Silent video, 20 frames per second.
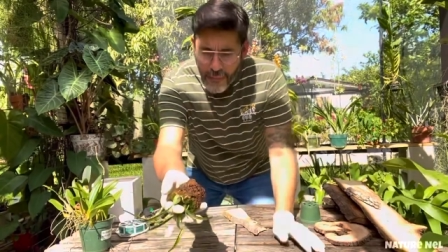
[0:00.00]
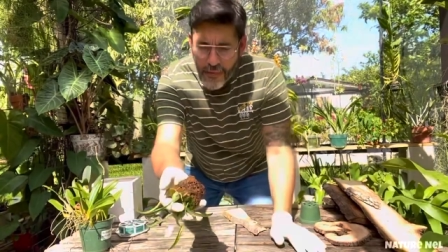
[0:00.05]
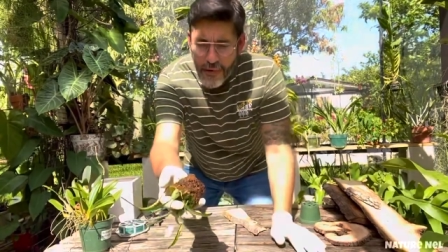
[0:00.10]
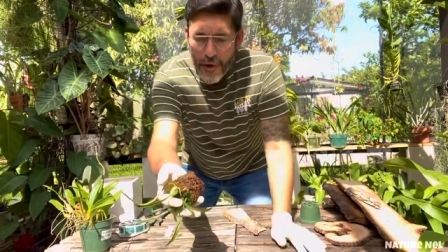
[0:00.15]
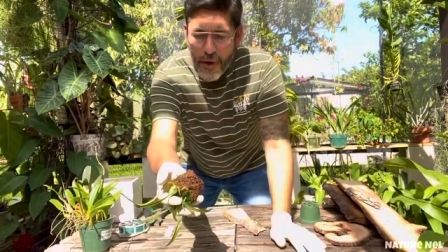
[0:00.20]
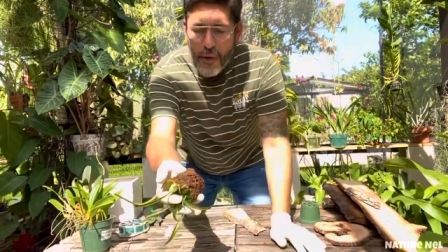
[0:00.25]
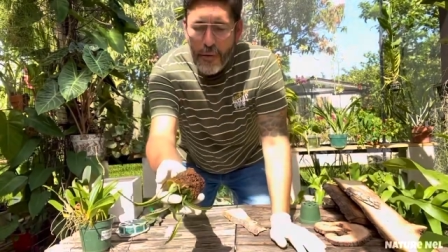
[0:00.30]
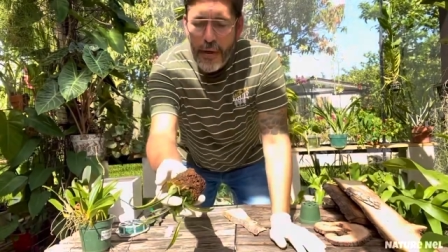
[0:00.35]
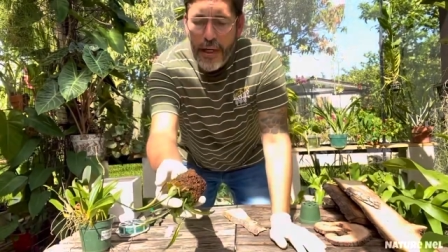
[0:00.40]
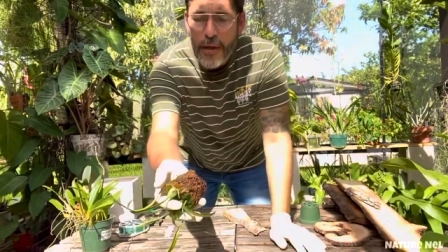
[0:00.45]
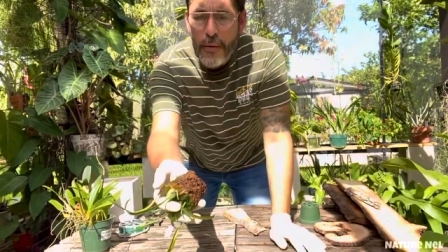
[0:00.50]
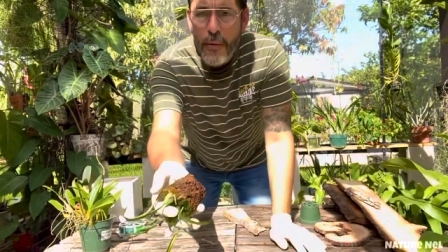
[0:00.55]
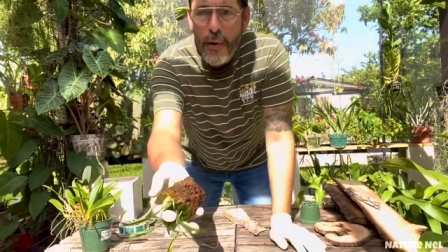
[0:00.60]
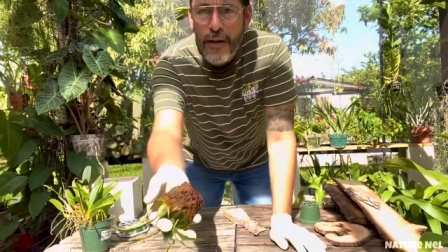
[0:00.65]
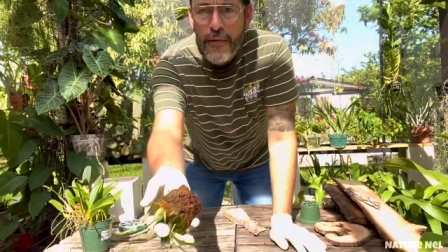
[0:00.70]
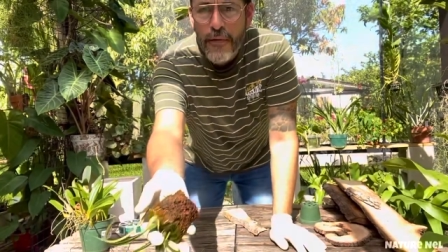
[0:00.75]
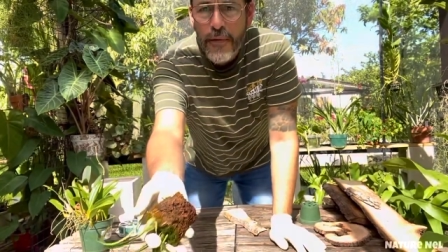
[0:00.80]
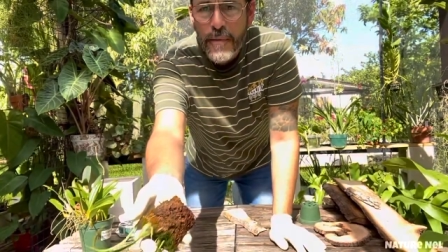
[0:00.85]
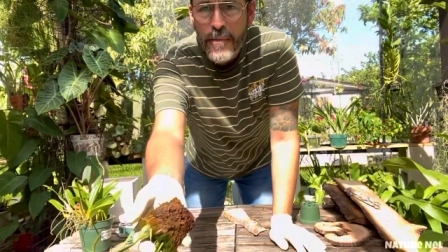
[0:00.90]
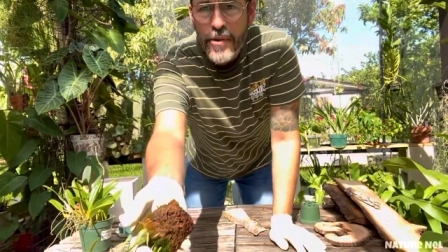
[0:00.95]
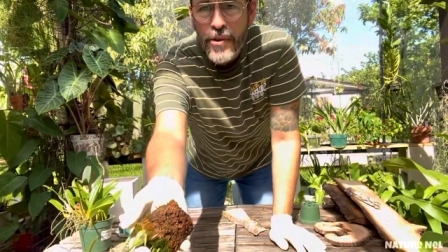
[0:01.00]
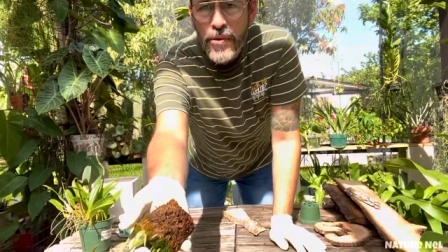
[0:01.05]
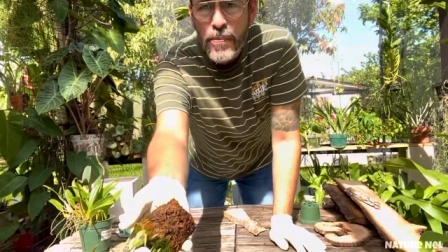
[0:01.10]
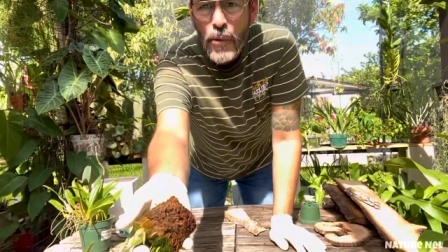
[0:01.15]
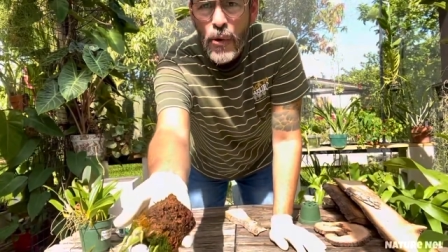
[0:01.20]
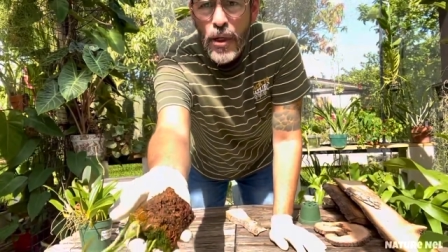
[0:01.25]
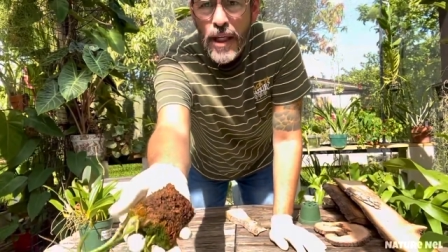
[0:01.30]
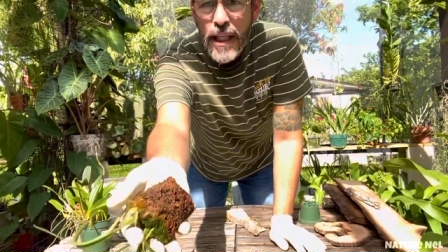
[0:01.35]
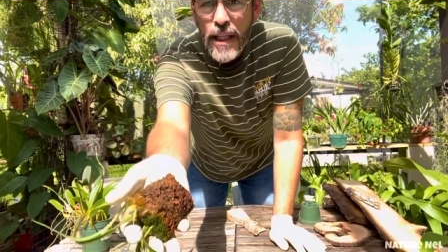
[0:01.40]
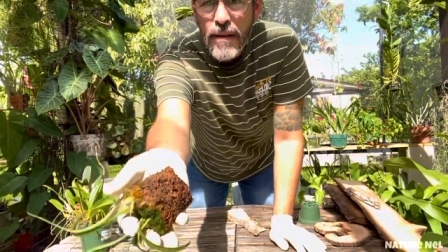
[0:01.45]
they're already wet from this
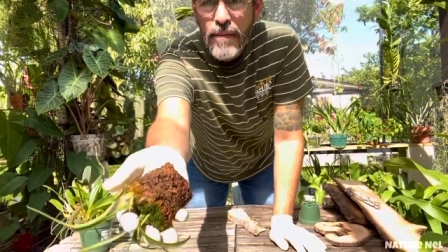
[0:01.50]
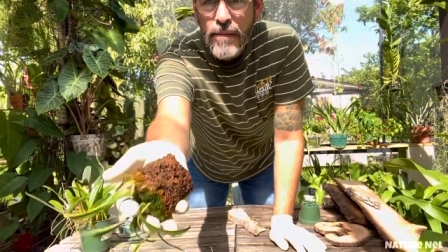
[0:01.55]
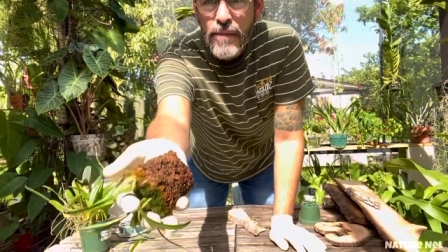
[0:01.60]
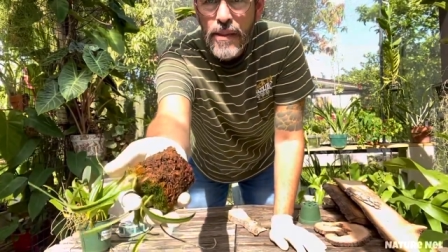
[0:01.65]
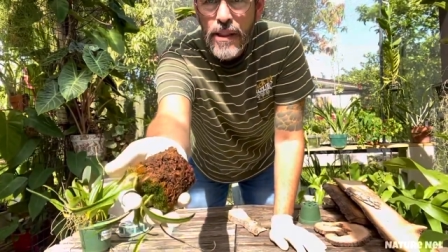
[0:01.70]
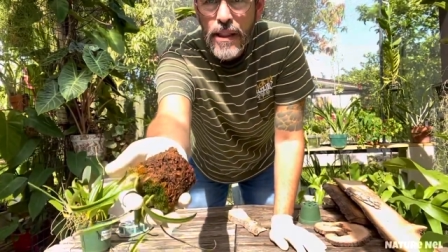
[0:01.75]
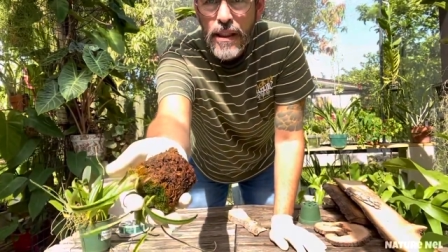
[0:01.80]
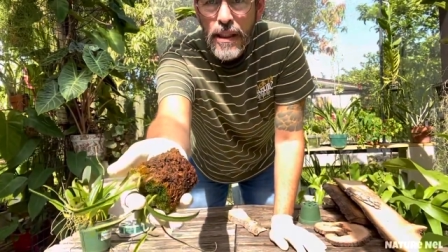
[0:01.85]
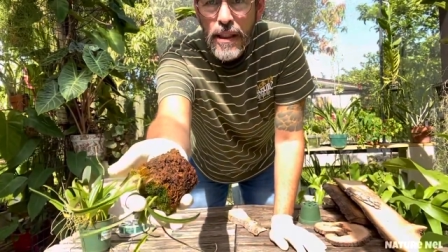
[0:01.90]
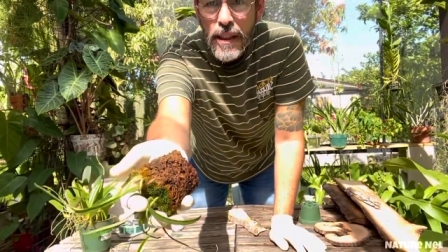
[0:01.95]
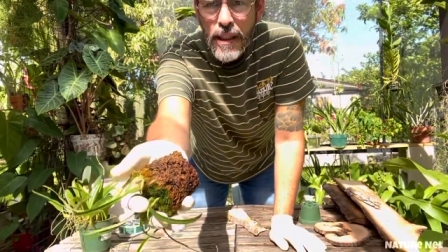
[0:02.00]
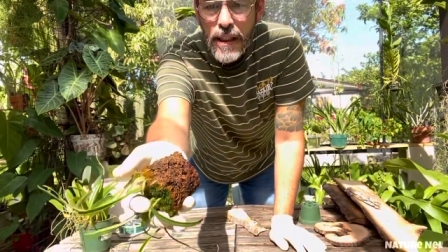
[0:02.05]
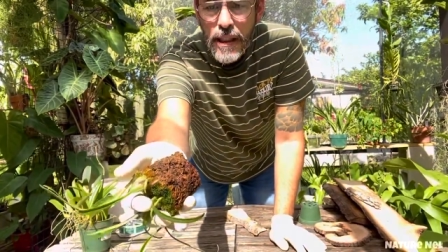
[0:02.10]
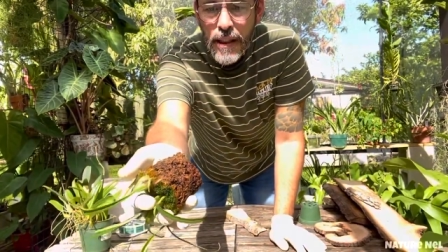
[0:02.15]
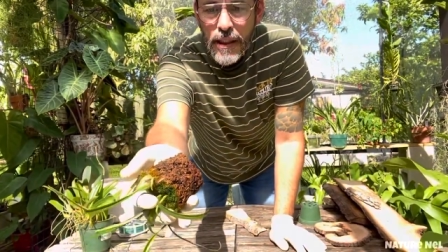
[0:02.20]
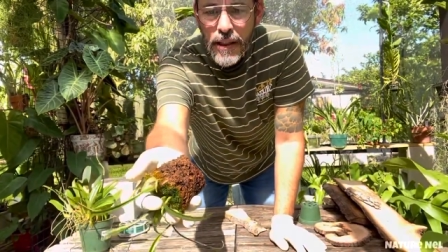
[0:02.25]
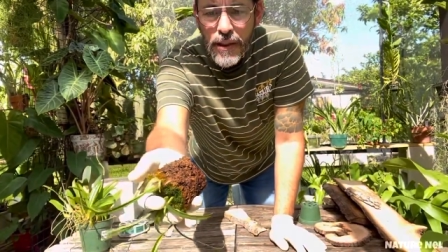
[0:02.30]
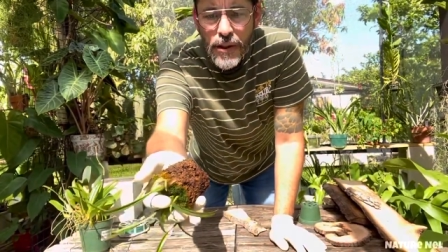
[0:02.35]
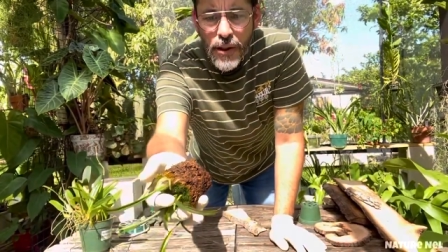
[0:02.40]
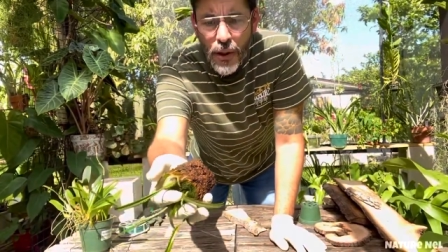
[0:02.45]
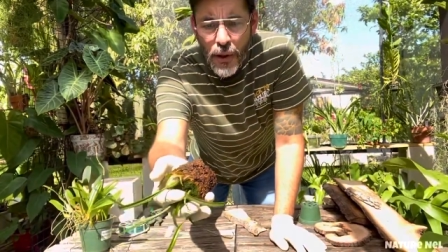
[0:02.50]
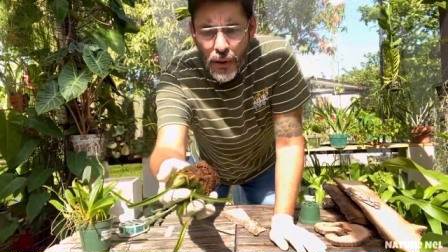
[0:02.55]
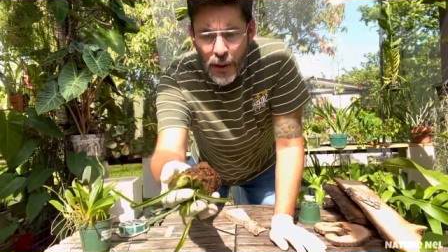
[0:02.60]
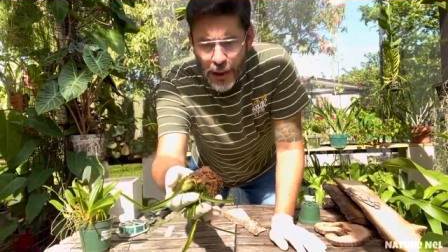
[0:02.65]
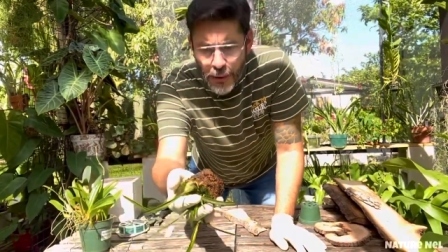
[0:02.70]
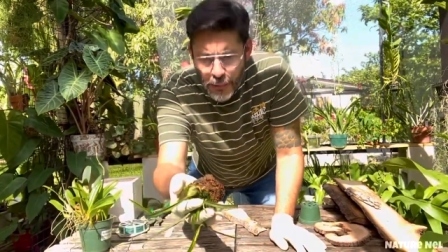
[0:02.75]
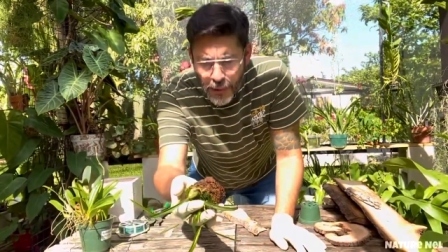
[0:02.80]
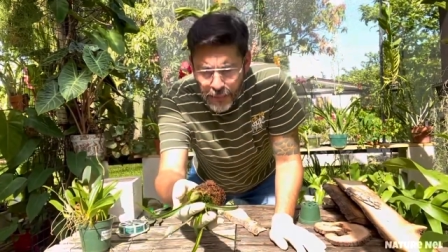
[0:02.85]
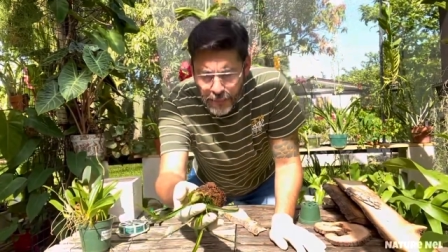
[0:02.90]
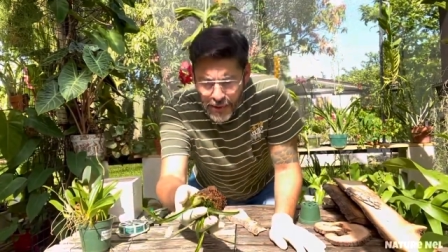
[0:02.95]
morning. So
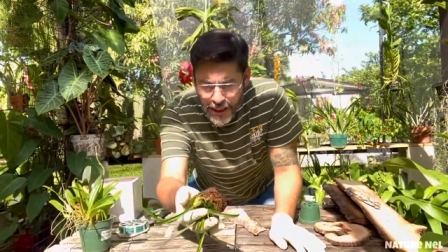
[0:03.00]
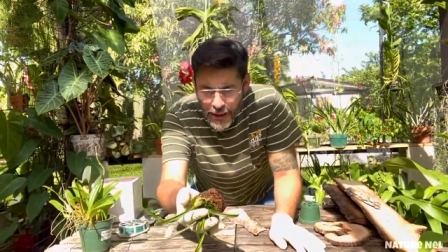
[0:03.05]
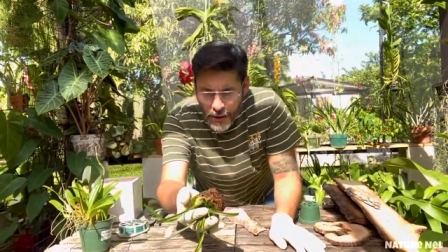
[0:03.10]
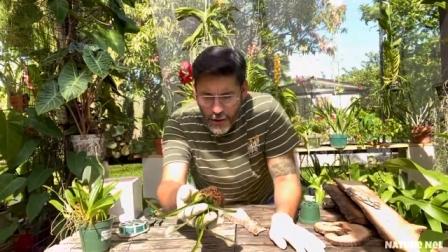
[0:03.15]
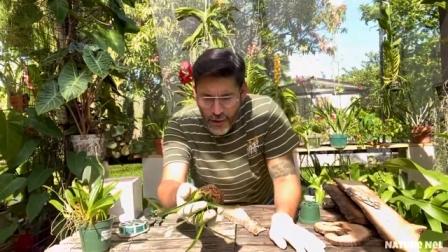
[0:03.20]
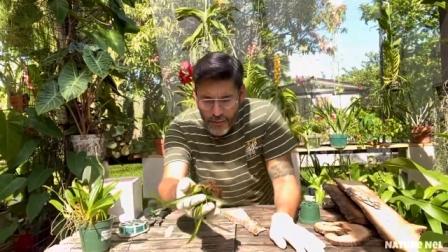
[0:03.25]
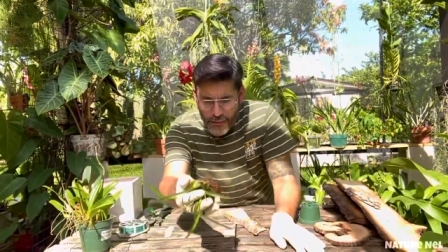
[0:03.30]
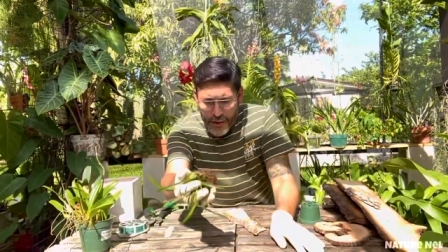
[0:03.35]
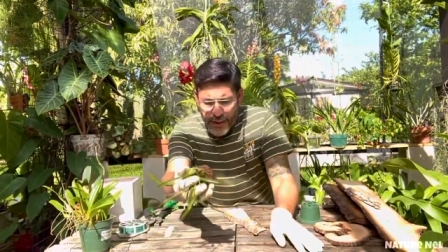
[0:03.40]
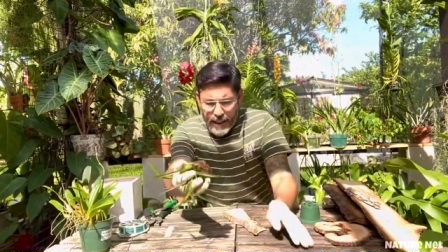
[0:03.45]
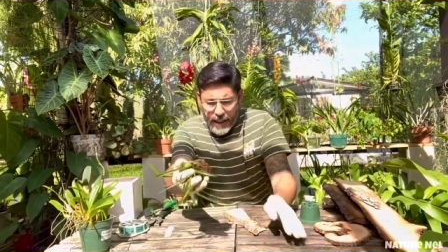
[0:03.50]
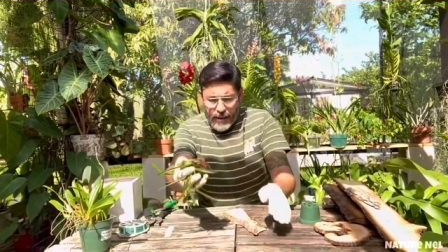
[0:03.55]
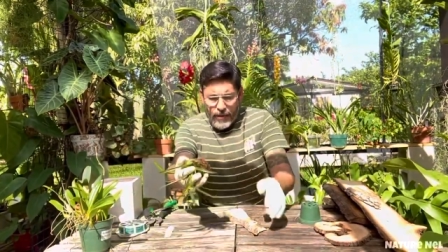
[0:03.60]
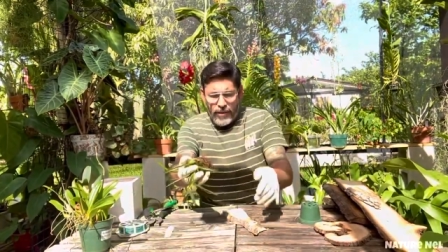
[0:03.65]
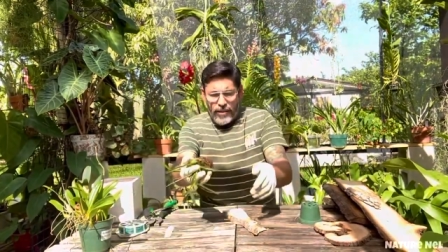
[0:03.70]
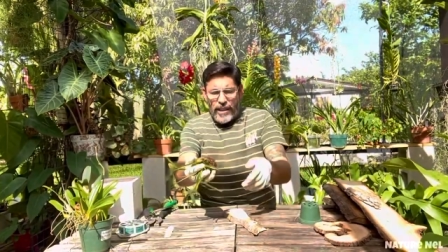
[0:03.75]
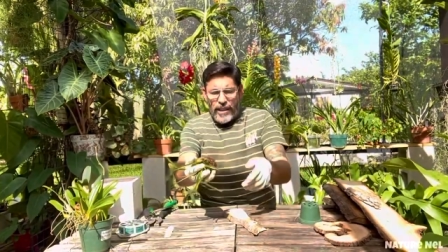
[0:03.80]
it would be overkill.